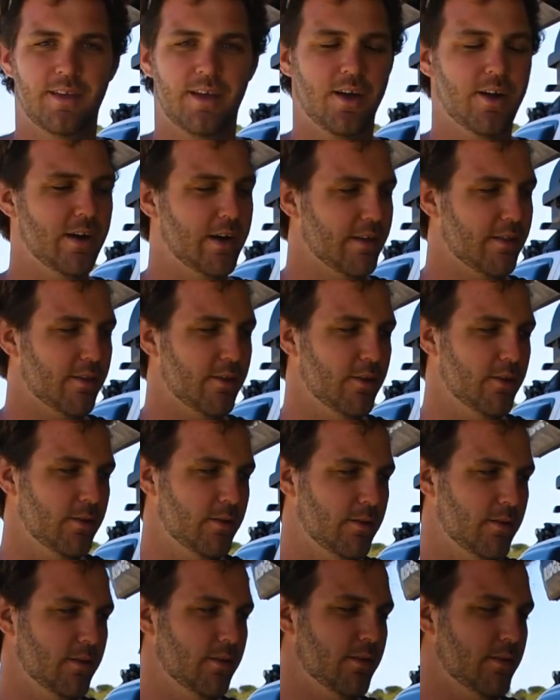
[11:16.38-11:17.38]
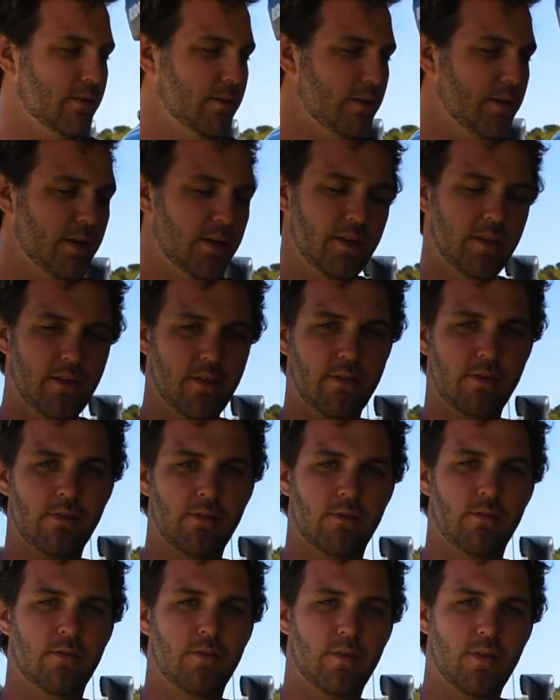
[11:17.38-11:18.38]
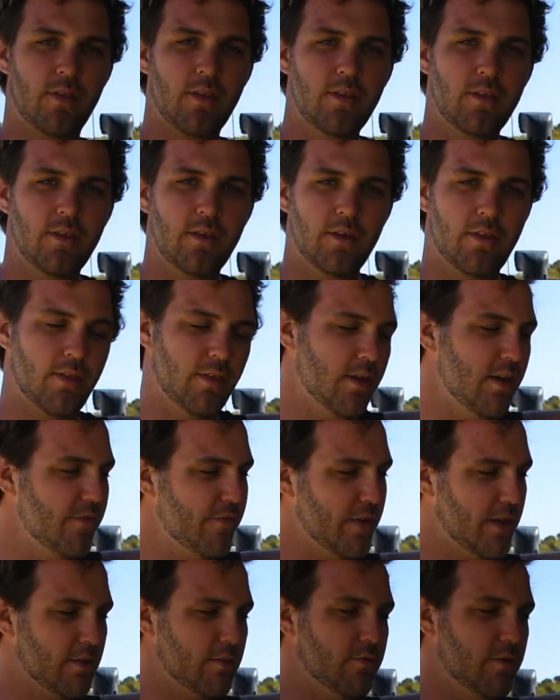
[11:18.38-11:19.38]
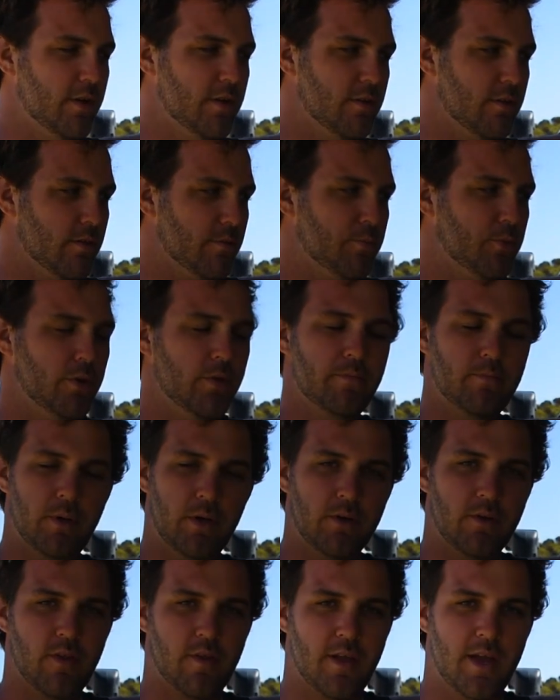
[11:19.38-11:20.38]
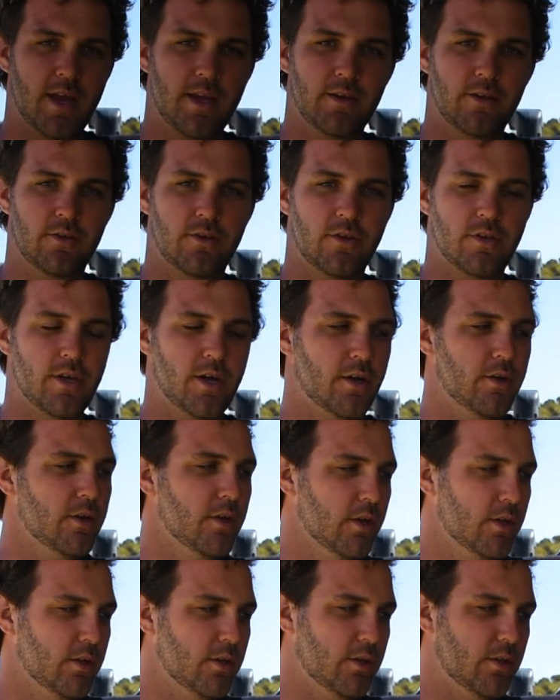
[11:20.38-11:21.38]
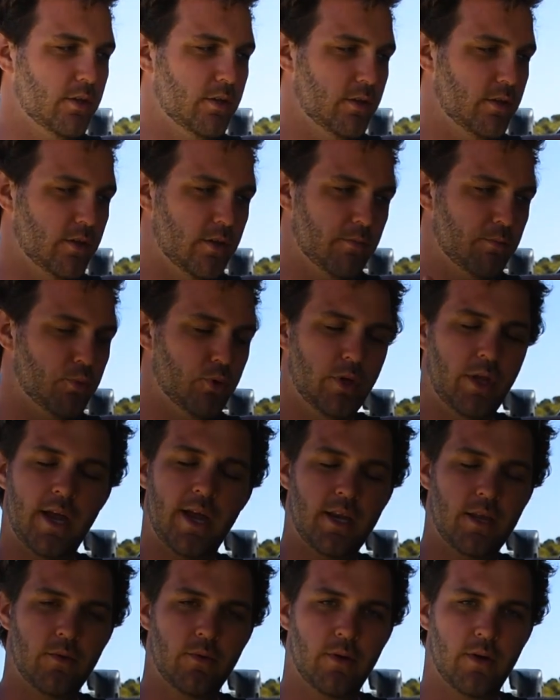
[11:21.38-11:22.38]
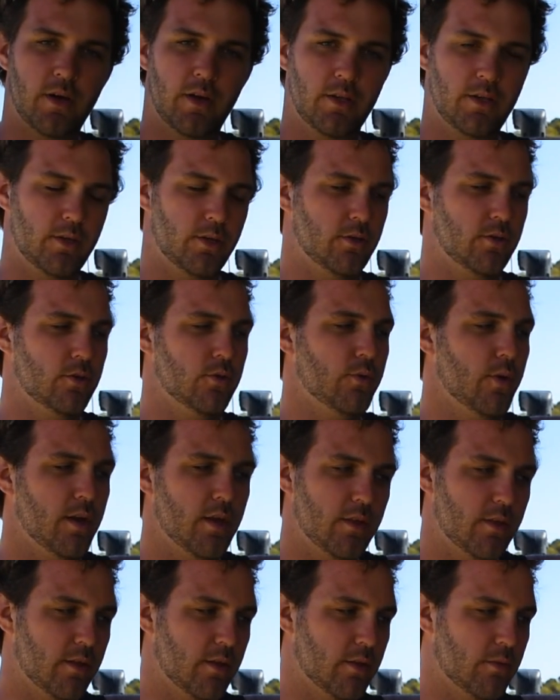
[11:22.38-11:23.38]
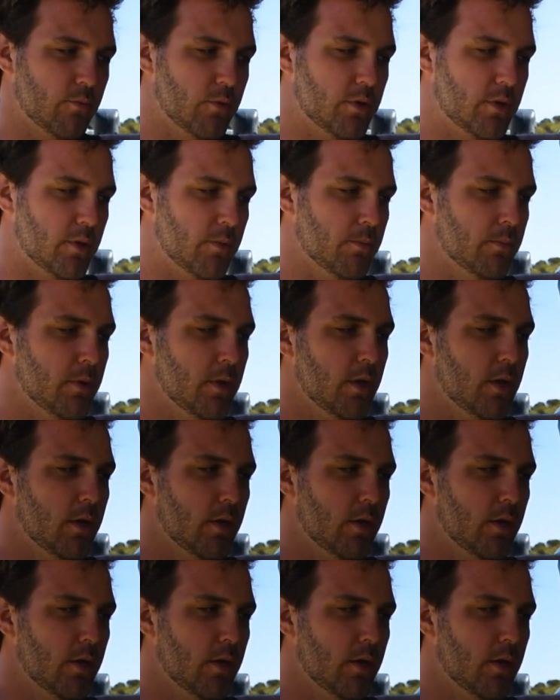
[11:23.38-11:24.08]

All right, so you know, the CFX range is pretty bog standard. You know, you can put it anywhere and you can do anything with them.